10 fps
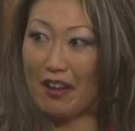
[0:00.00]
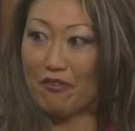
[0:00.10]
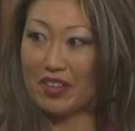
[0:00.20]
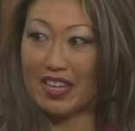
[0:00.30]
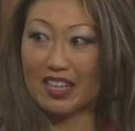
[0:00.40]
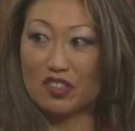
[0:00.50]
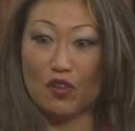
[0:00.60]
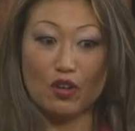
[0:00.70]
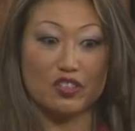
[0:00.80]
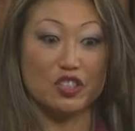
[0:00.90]
everything
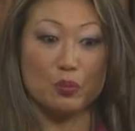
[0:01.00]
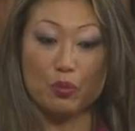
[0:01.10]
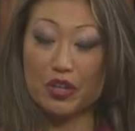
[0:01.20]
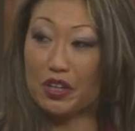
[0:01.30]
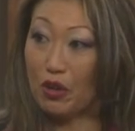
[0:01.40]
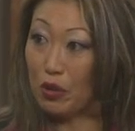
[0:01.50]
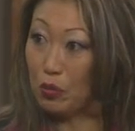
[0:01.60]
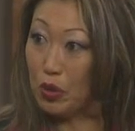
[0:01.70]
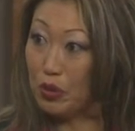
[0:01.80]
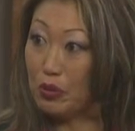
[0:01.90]
as far as debriding all
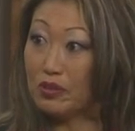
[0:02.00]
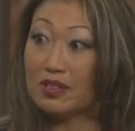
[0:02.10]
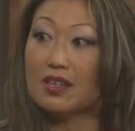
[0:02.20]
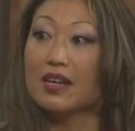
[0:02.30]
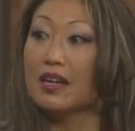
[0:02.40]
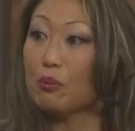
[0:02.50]
the wounds,